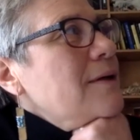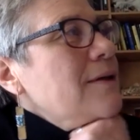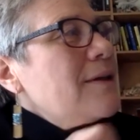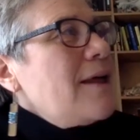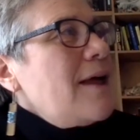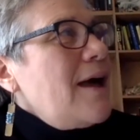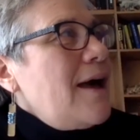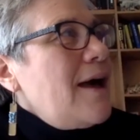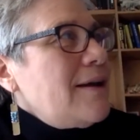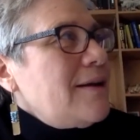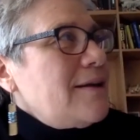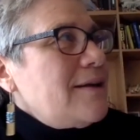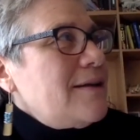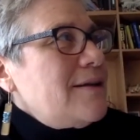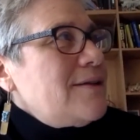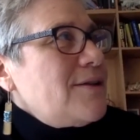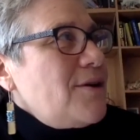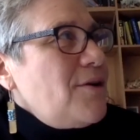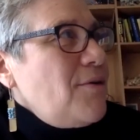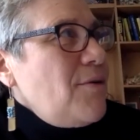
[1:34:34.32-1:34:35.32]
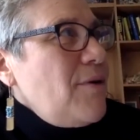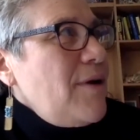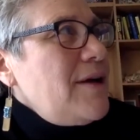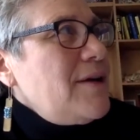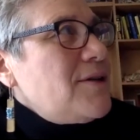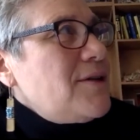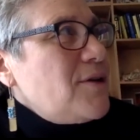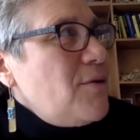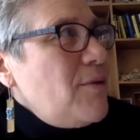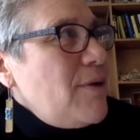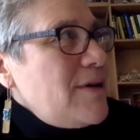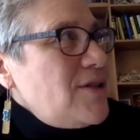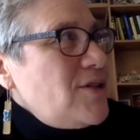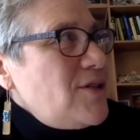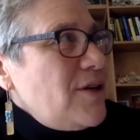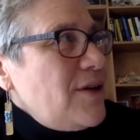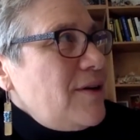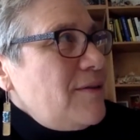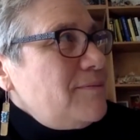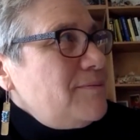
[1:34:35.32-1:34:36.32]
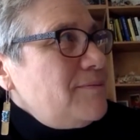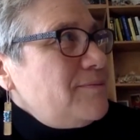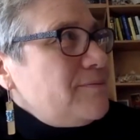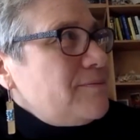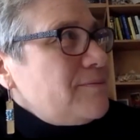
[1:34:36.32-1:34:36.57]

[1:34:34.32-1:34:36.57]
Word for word: That is a great question.